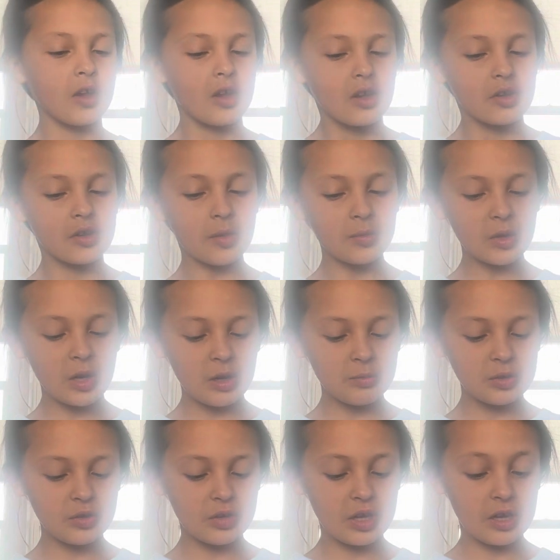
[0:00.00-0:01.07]
Sometimes
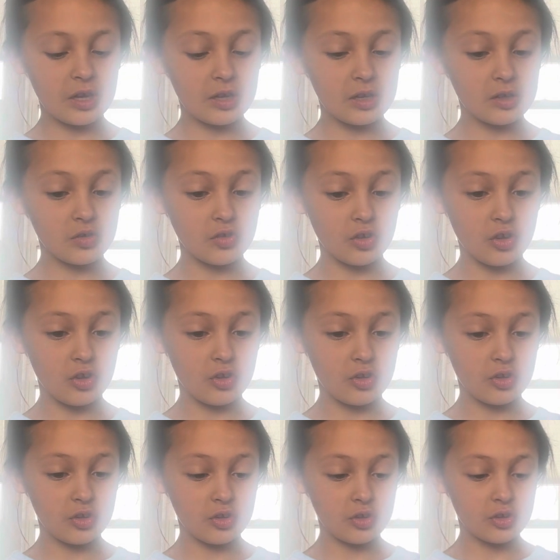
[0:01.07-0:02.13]
you can
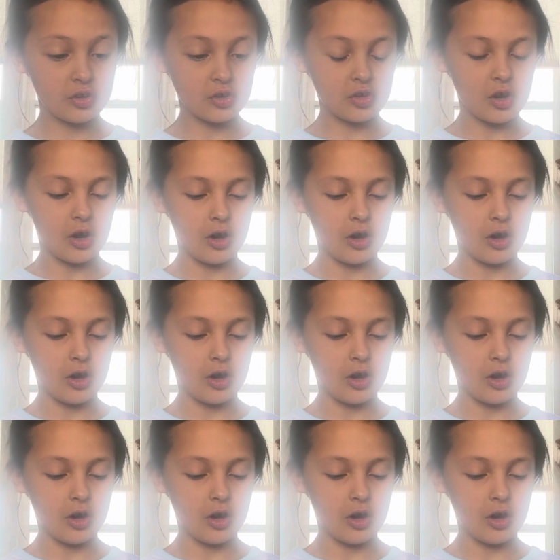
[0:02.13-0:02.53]
just,